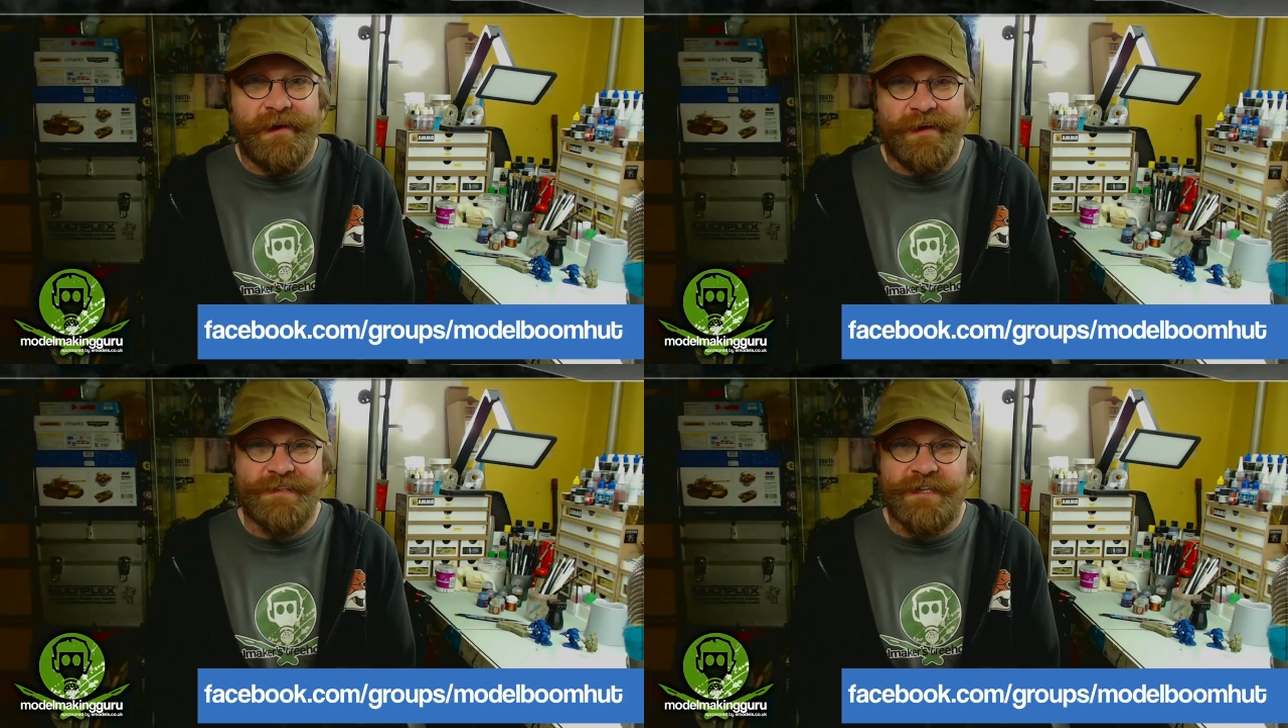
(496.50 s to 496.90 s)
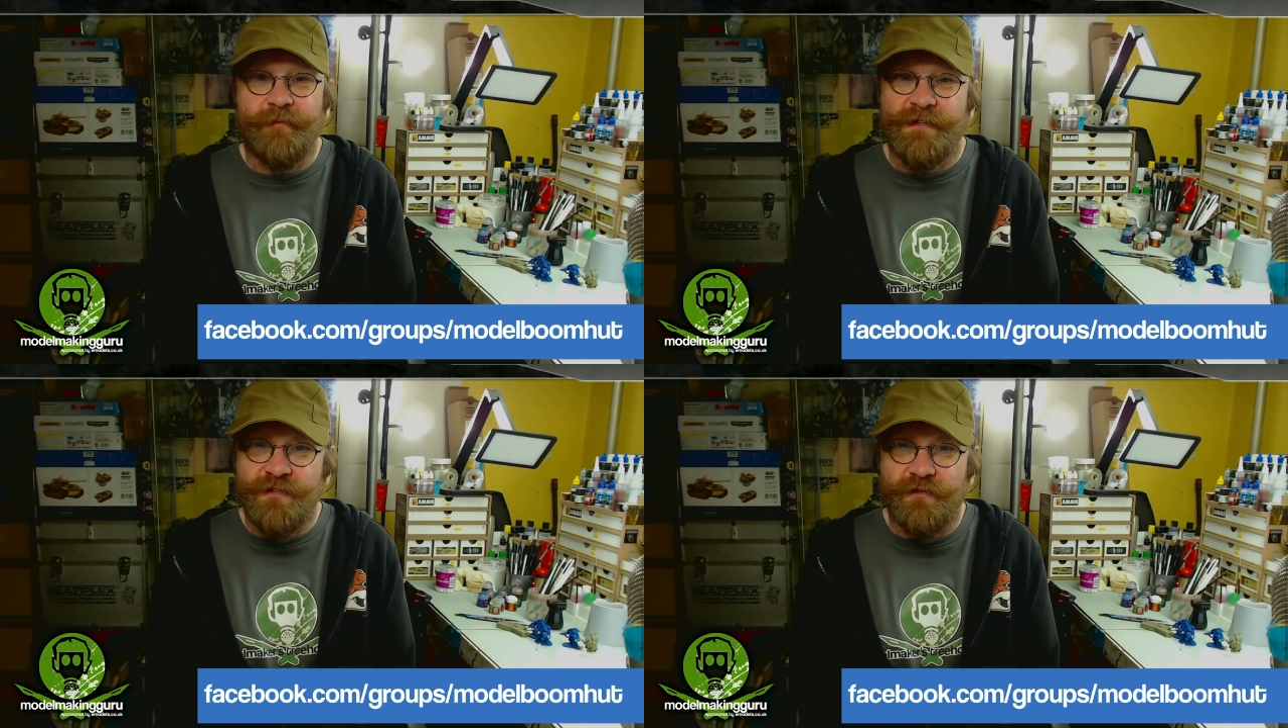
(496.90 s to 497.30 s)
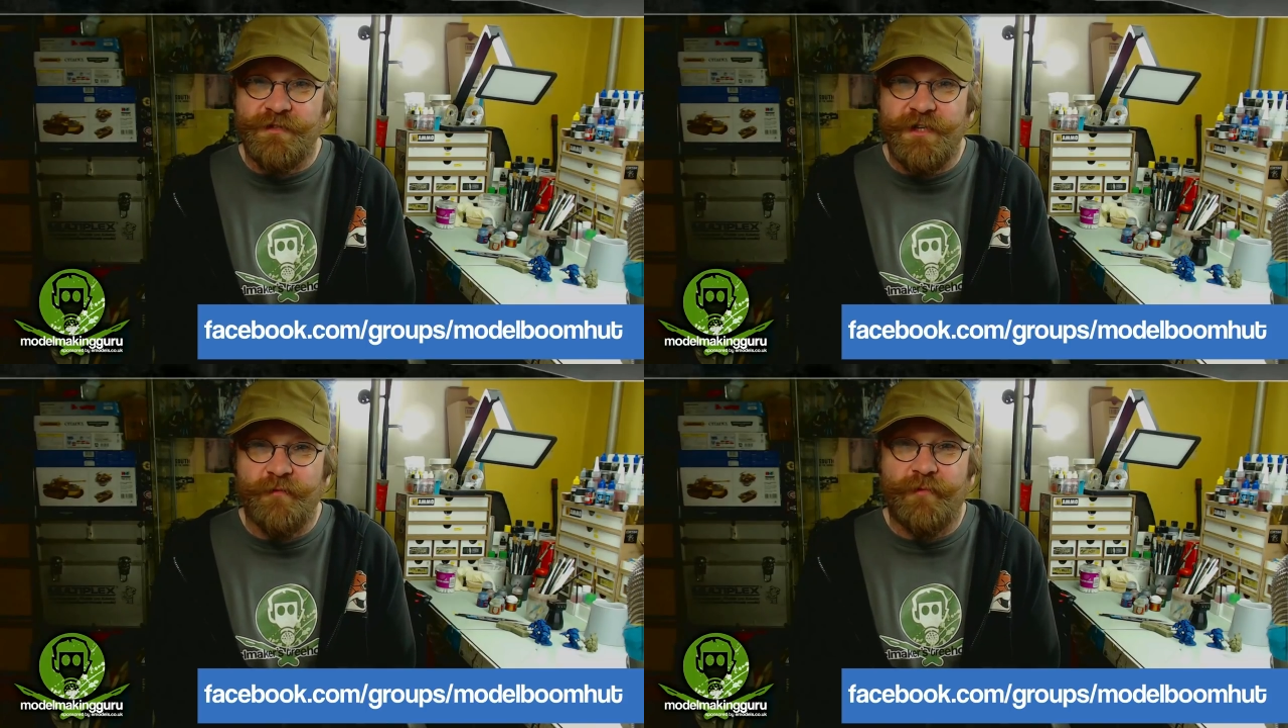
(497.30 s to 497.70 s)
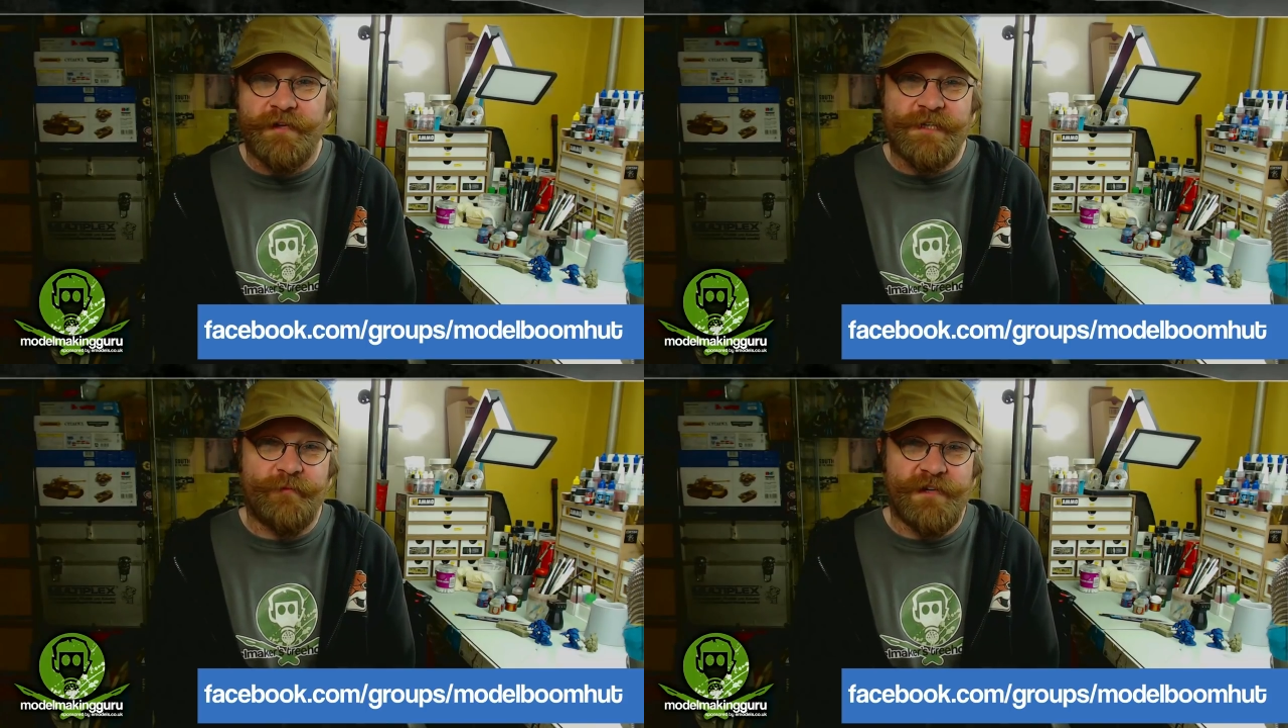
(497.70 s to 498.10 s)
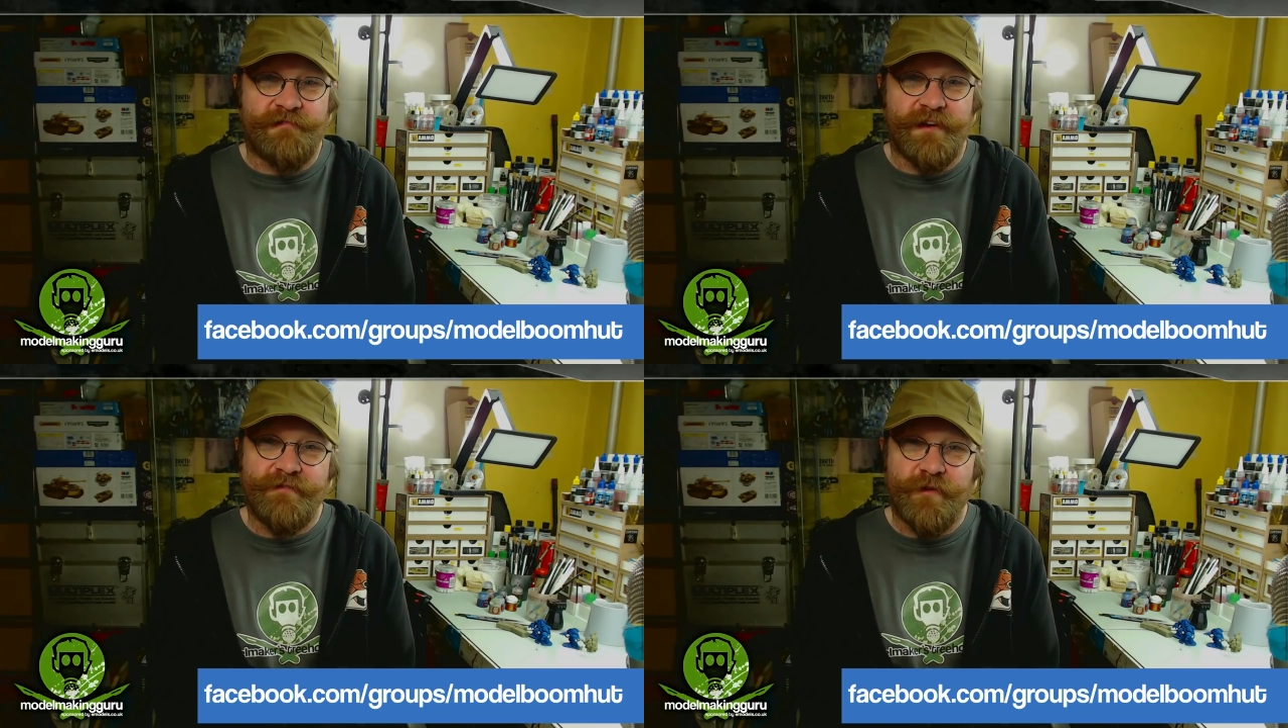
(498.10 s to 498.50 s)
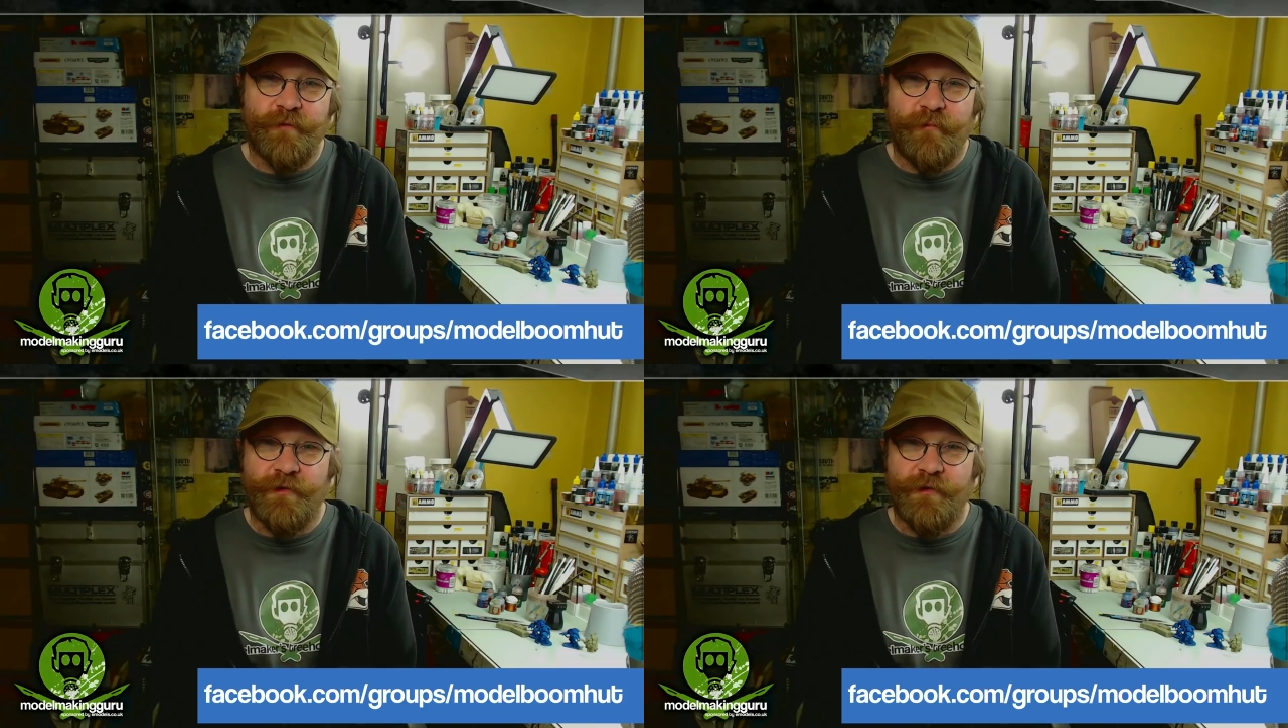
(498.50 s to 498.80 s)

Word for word: It's going to be torture, but it's going to be great fun